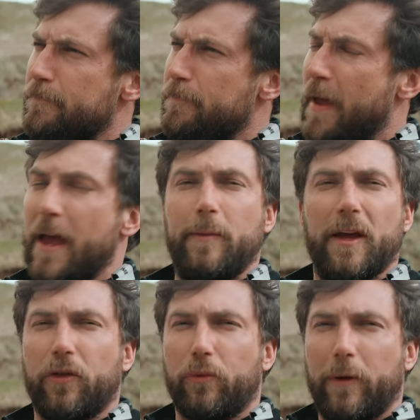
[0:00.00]
Maybe
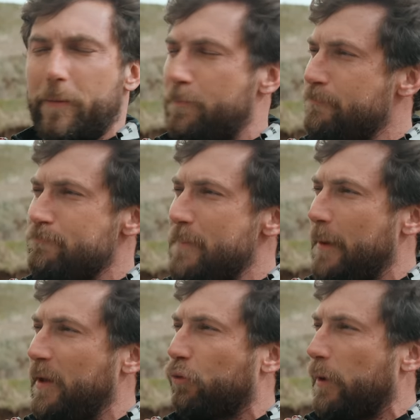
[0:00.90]
a three,
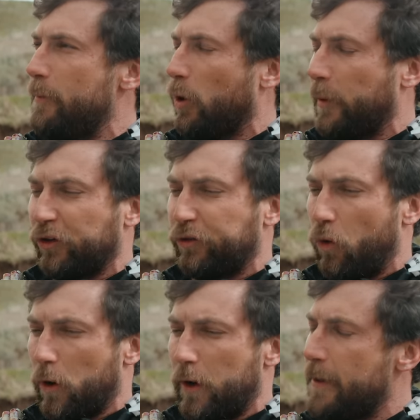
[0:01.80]
maybe three millimeters
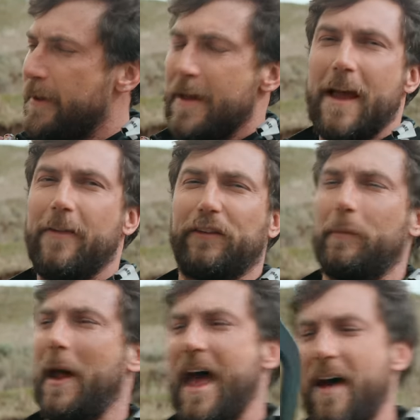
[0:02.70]
forward, and that's about a